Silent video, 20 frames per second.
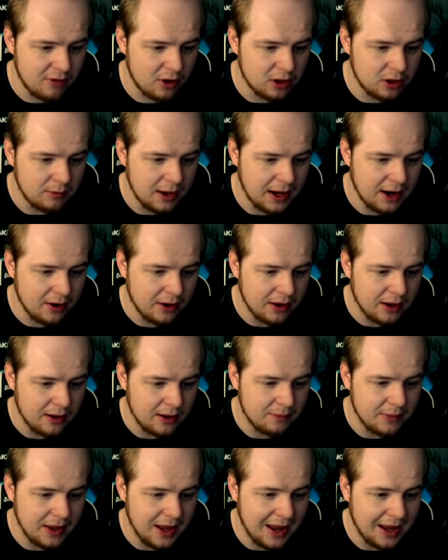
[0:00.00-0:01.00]
volume
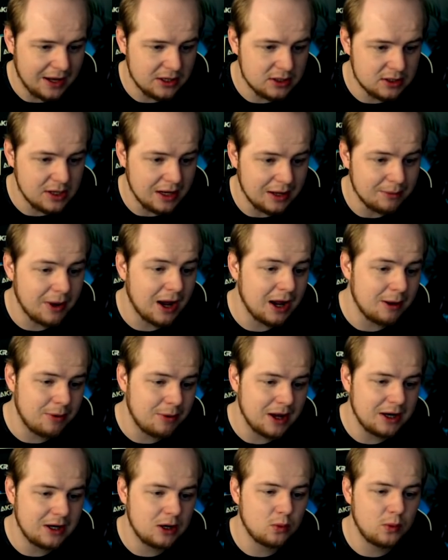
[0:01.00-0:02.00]
area. And in my
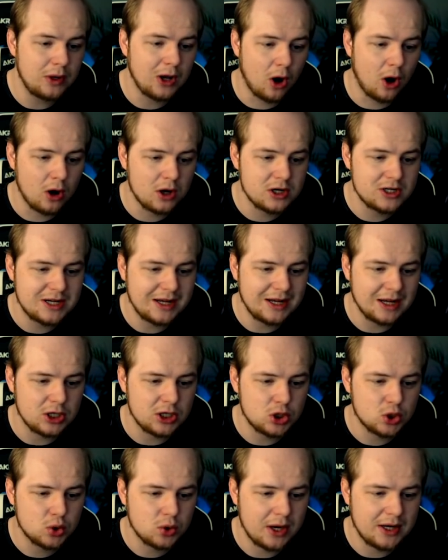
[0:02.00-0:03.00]
opinion, we are seeing a
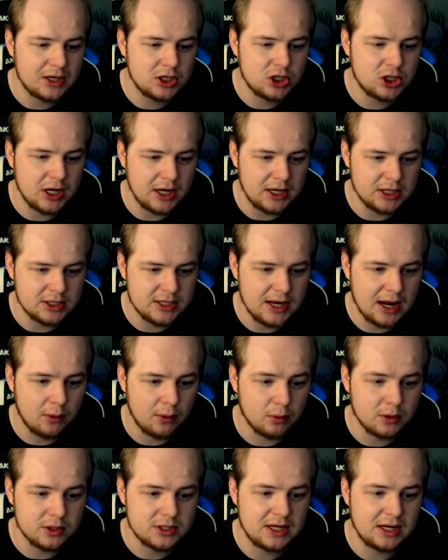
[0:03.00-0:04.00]
trend change now.
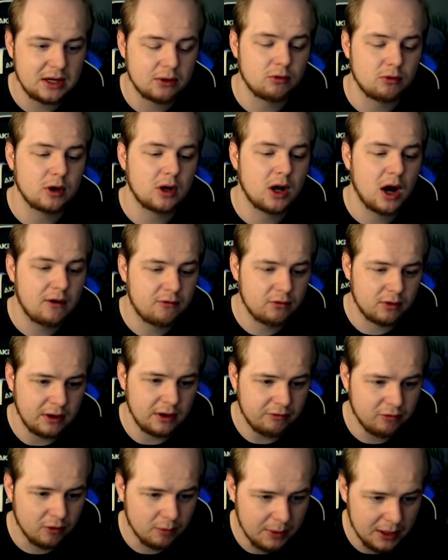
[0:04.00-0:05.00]
We're seeing a
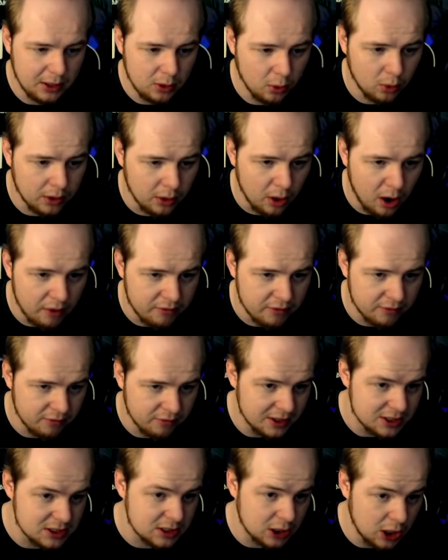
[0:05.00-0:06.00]
recovery for Bitcoin off of
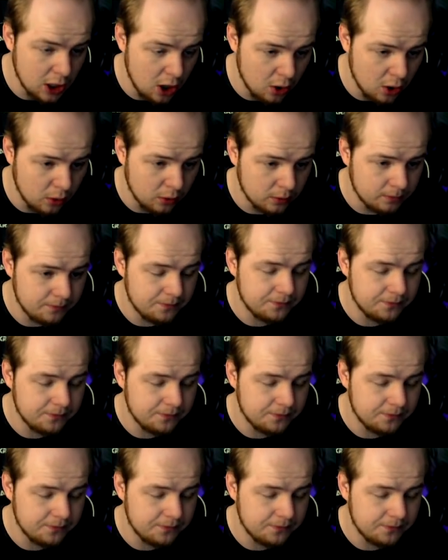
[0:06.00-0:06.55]
this low.